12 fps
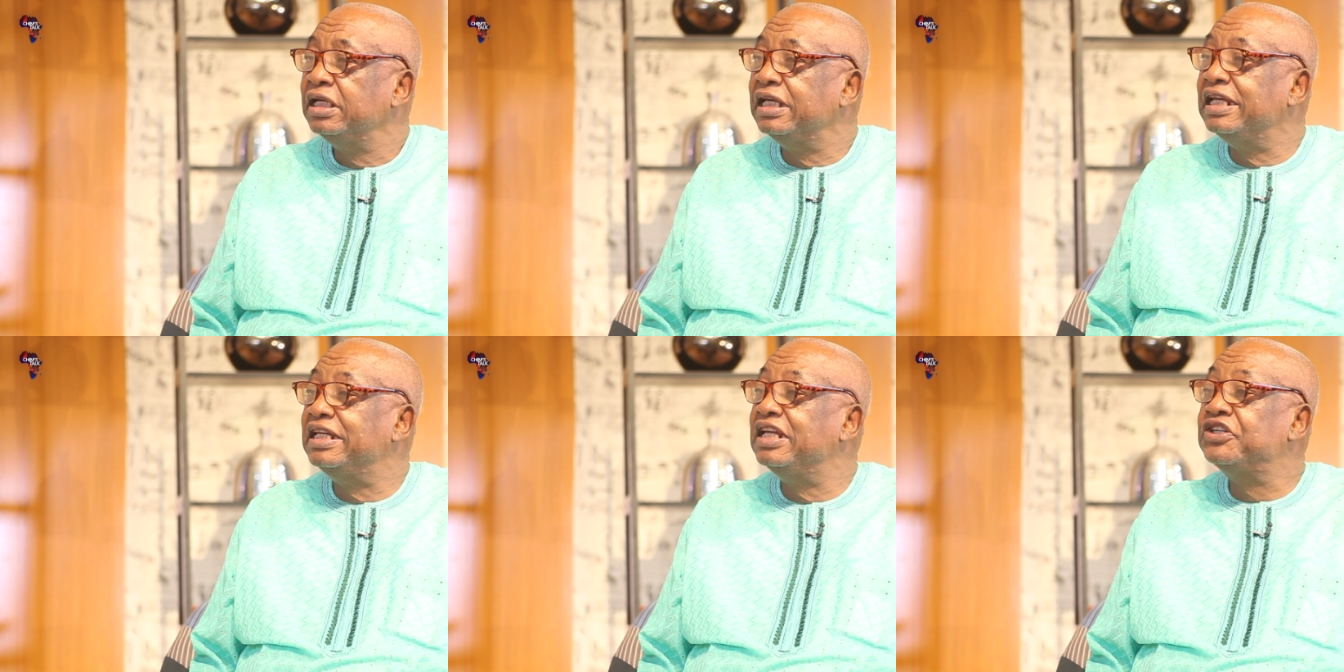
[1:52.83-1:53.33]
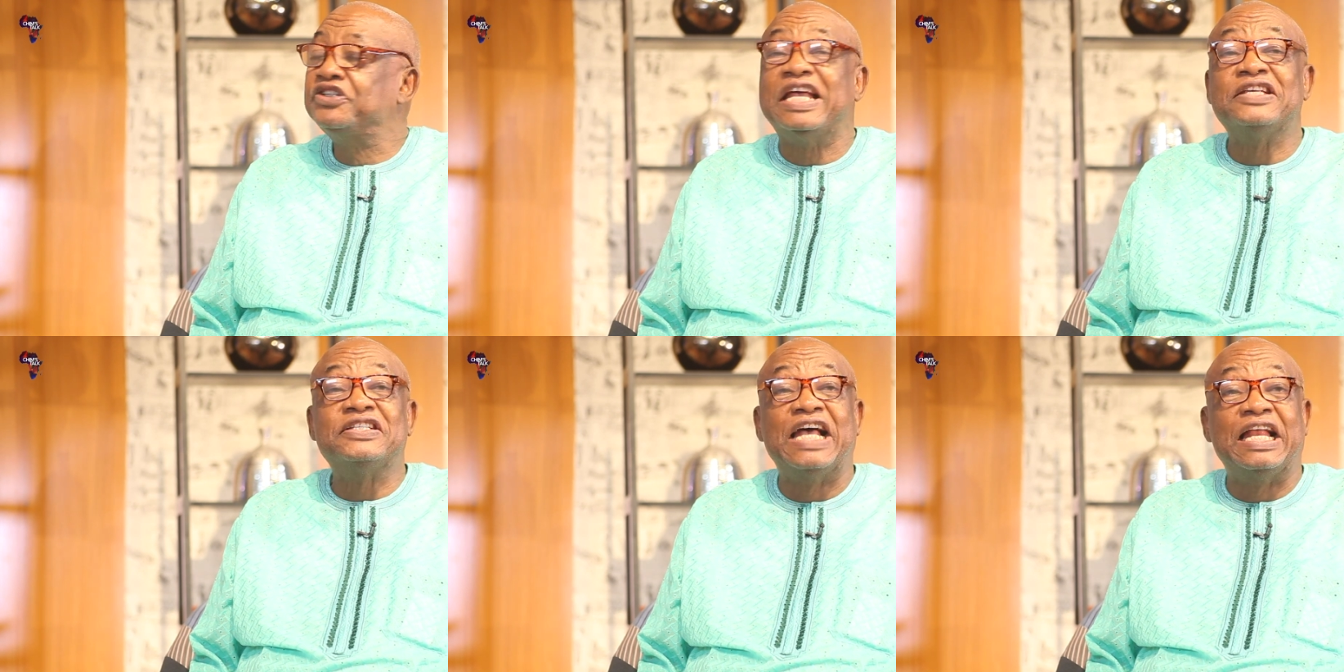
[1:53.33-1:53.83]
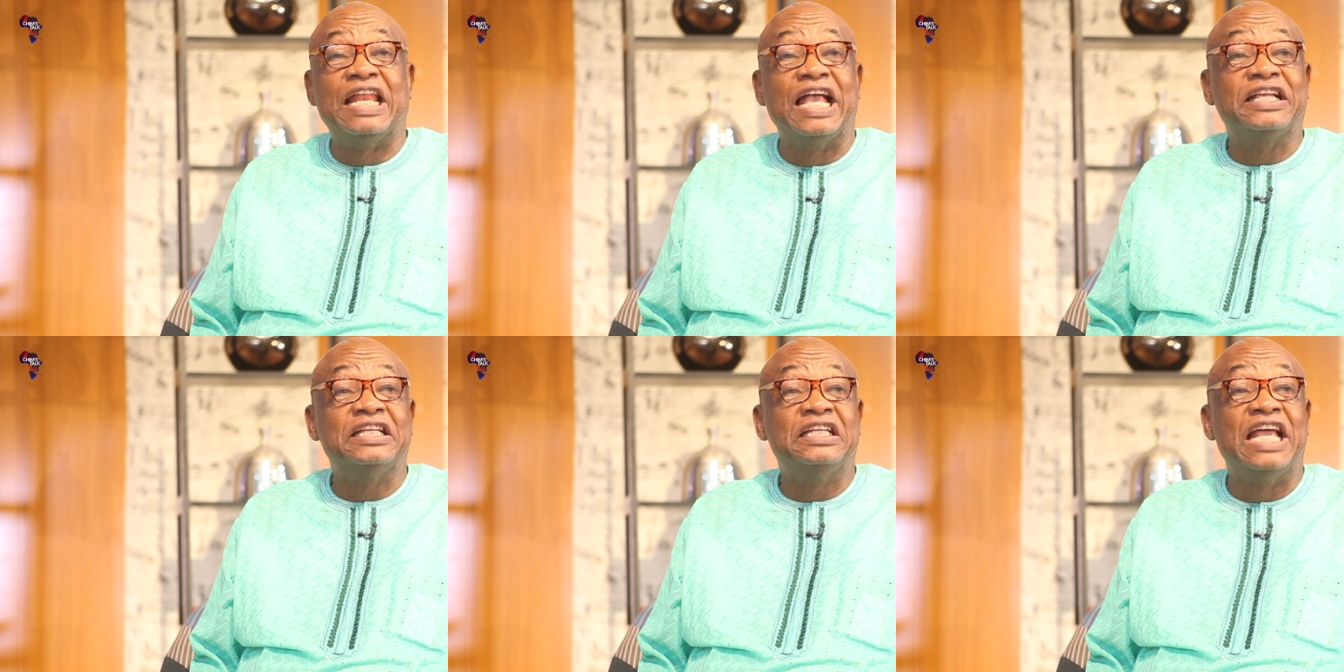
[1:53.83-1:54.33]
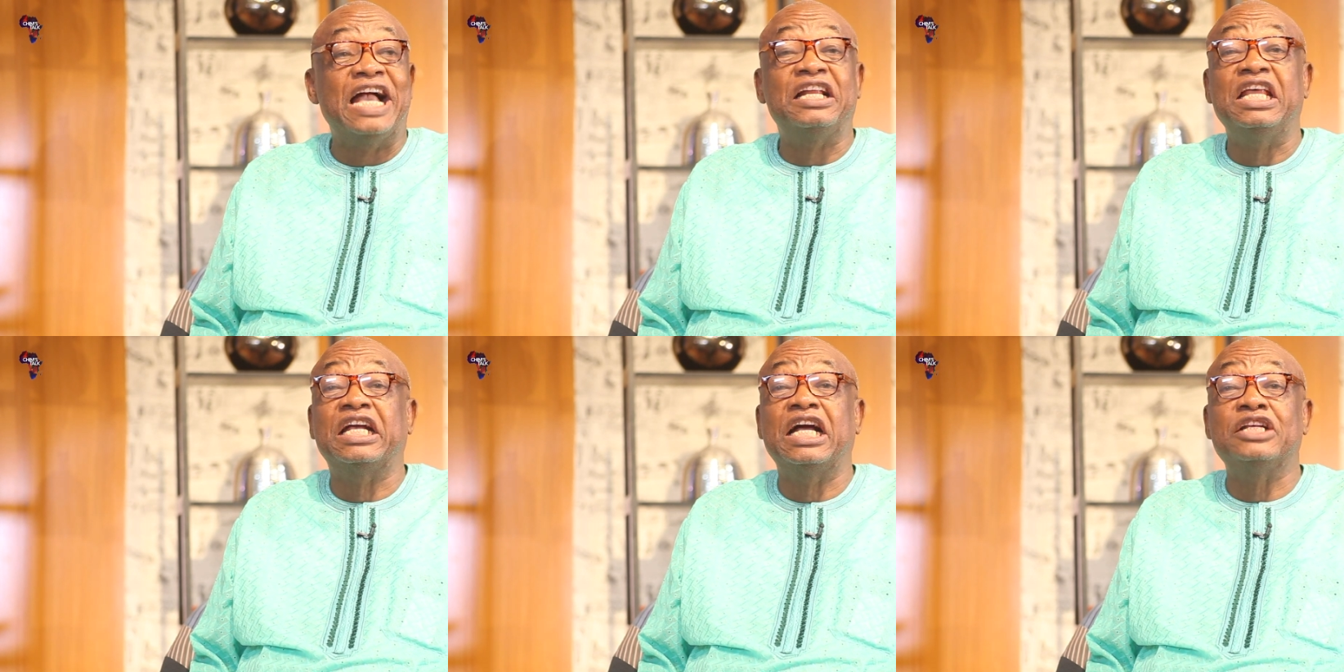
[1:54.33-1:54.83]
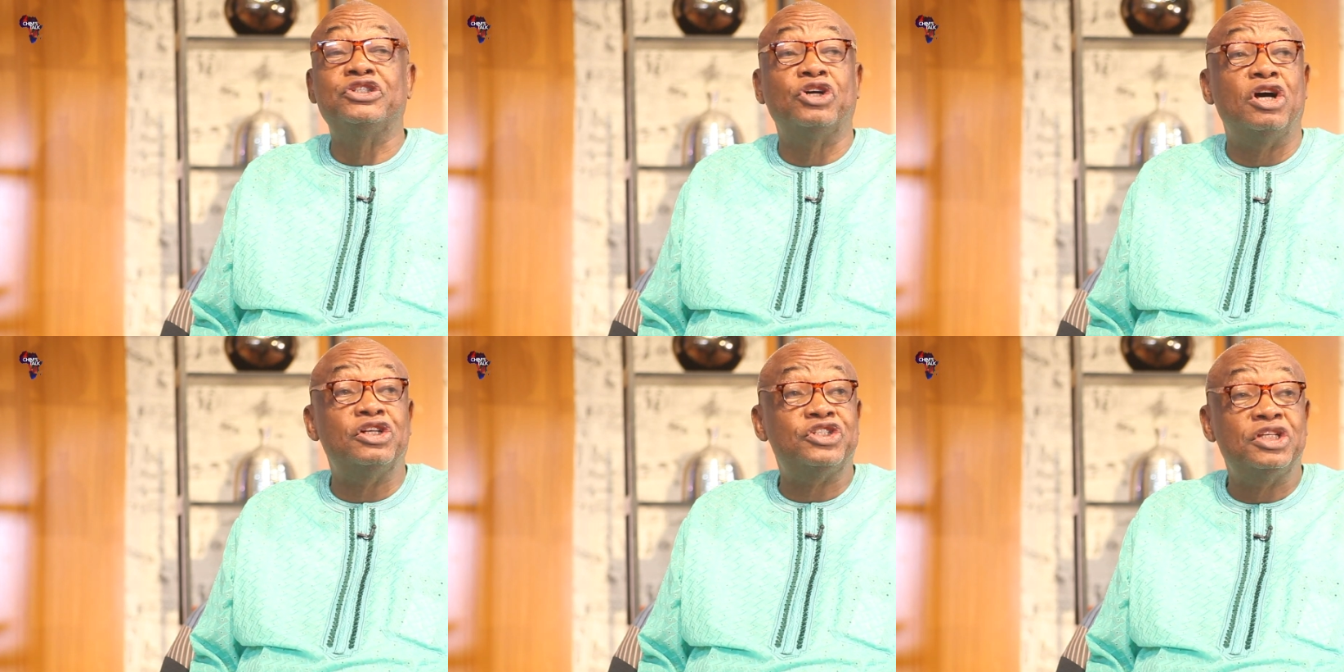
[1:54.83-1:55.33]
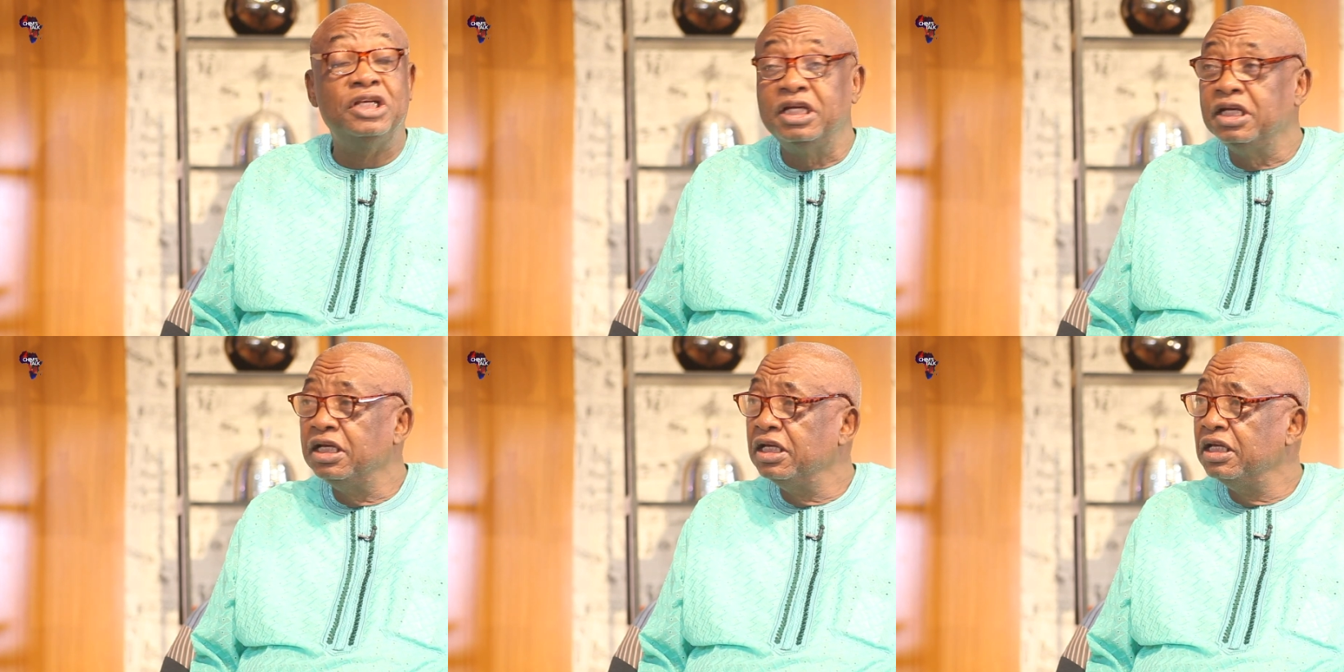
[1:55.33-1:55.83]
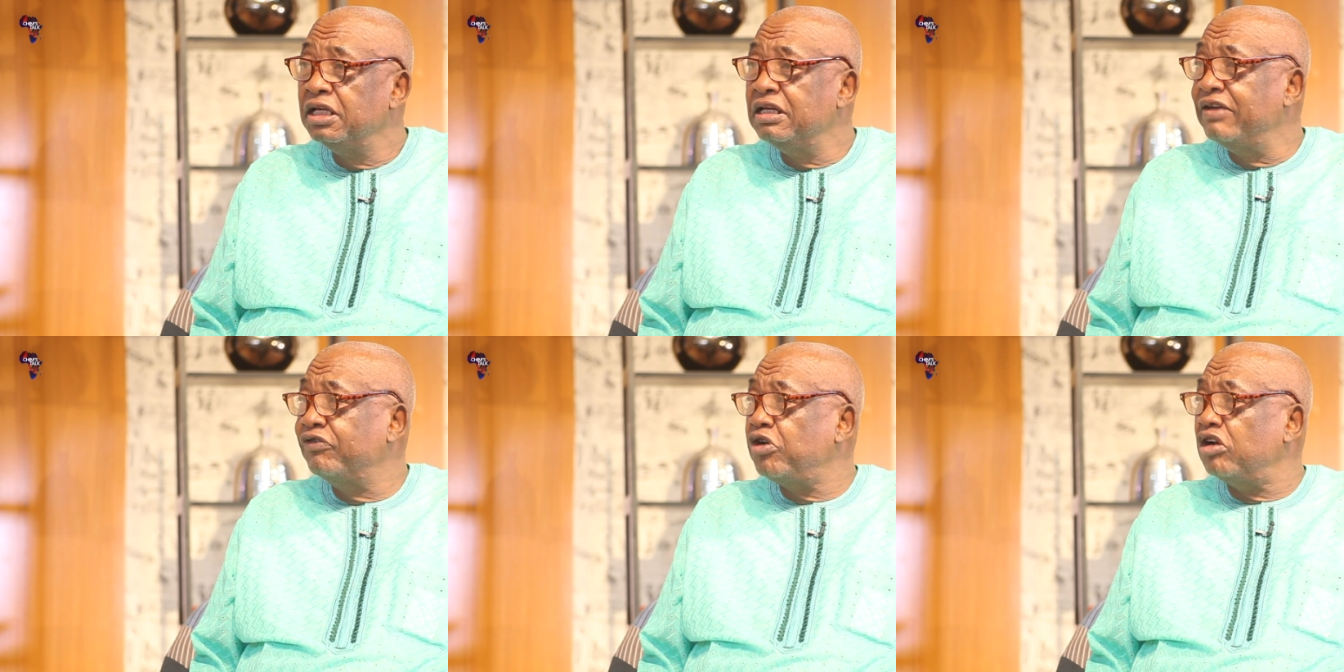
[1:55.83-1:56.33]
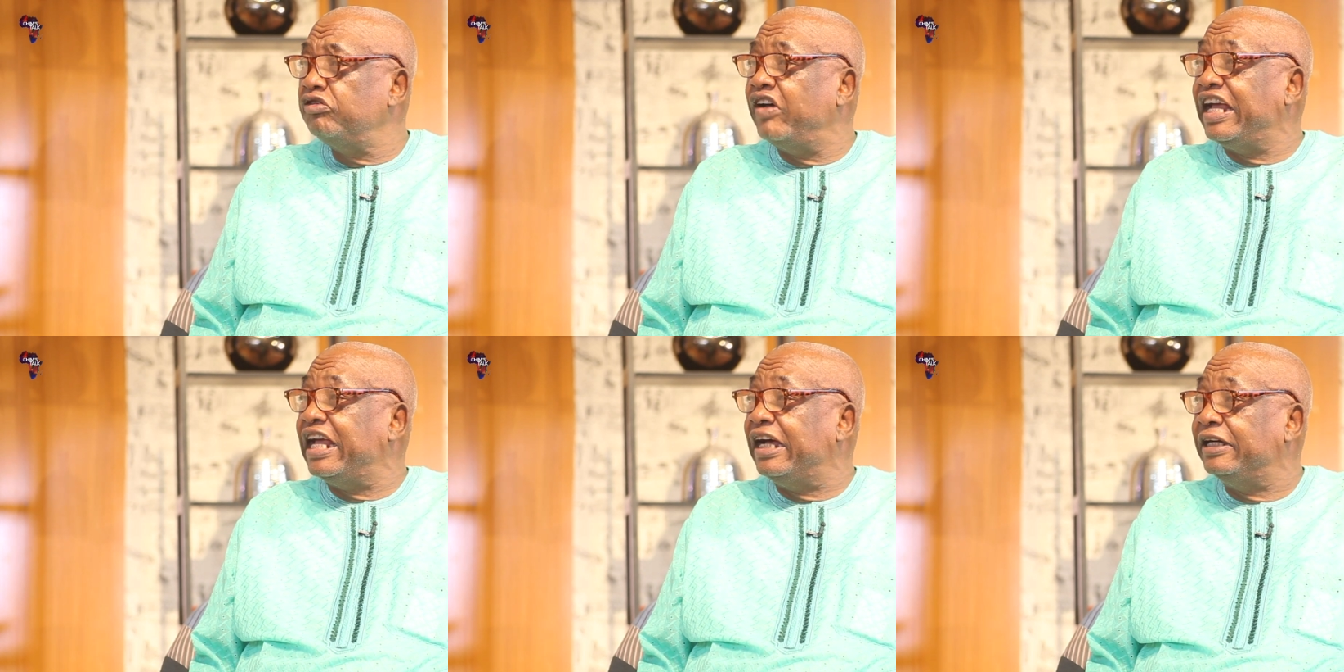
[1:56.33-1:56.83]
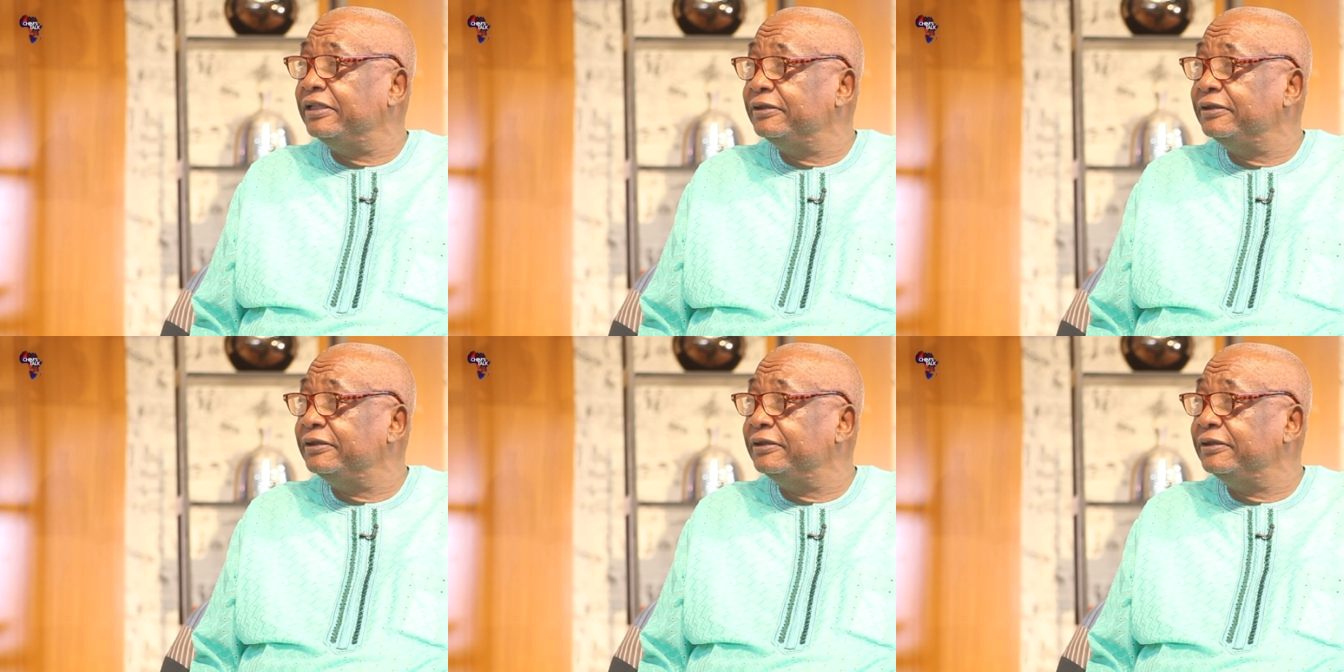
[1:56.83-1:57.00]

in the sense that, like the Anglican church, they've caught fire.